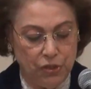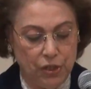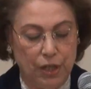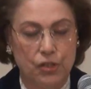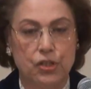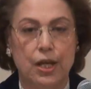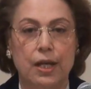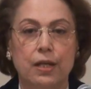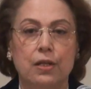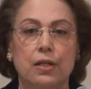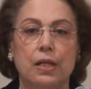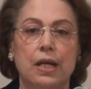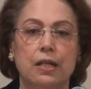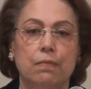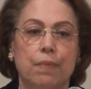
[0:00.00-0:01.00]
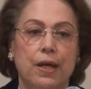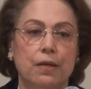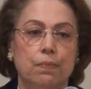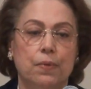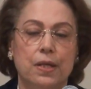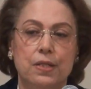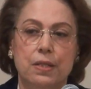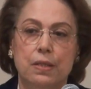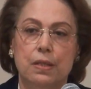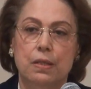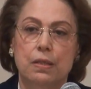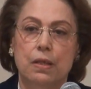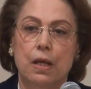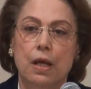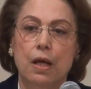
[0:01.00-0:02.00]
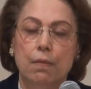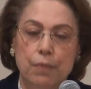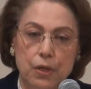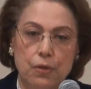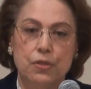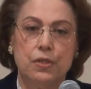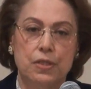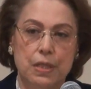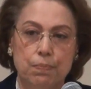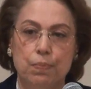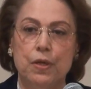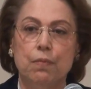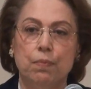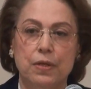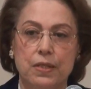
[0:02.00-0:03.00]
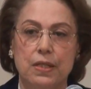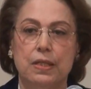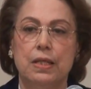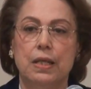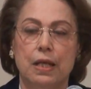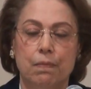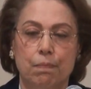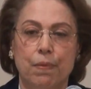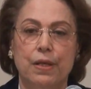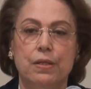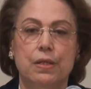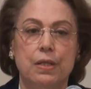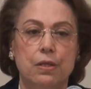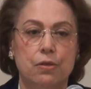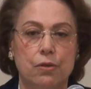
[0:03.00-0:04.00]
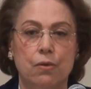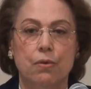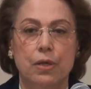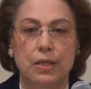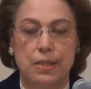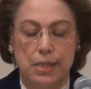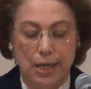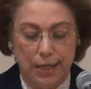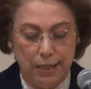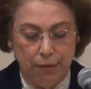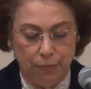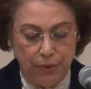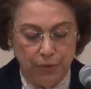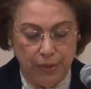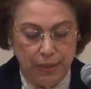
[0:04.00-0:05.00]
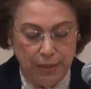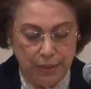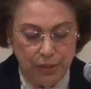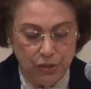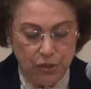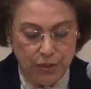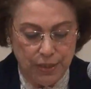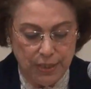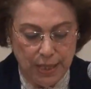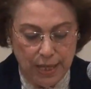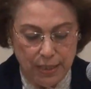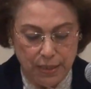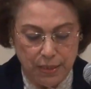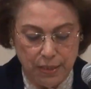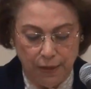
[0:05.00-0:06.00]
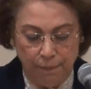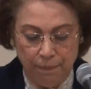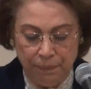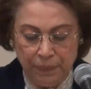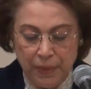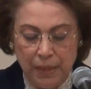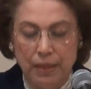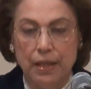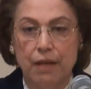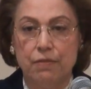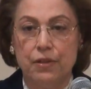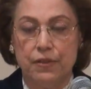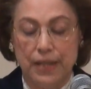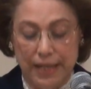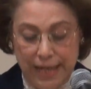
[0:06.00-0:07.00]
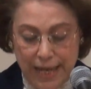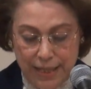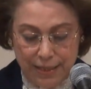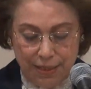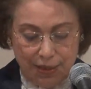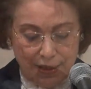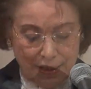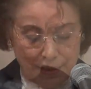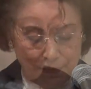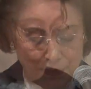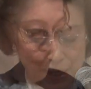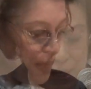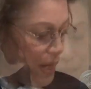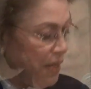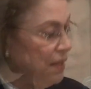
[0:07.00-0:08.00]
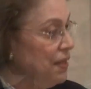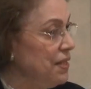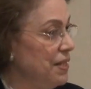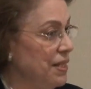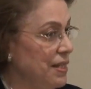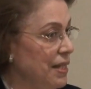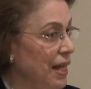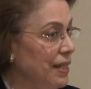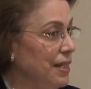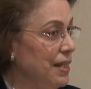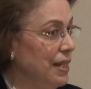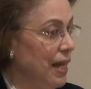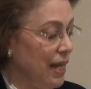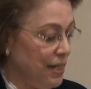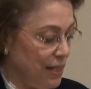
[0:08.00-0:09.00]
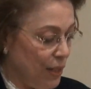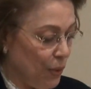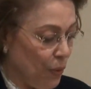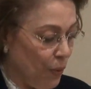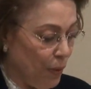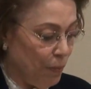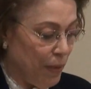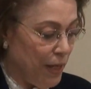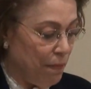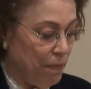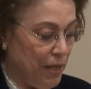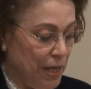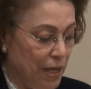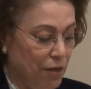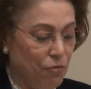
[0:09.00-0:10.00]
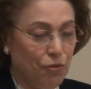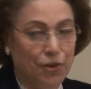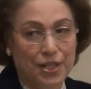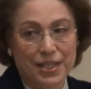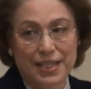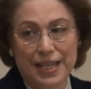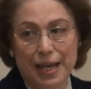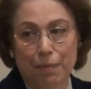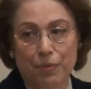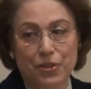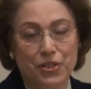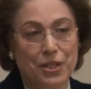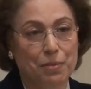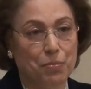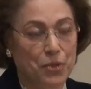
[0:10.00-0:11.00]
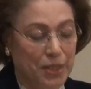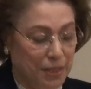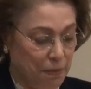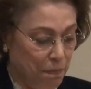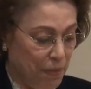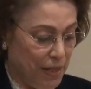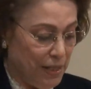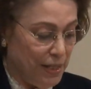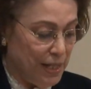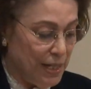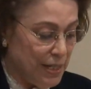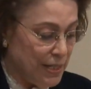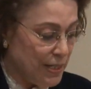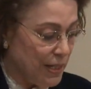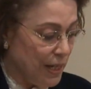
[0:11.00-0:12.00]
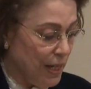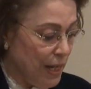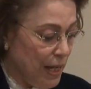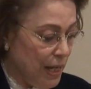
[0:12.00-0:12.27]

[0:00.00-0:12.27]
the judge and create bad precedent, because the people sitting in bed-deen know exactly what the religion says. Nevertheless, this is not yet a call by me for establishing Muslim bed-deens,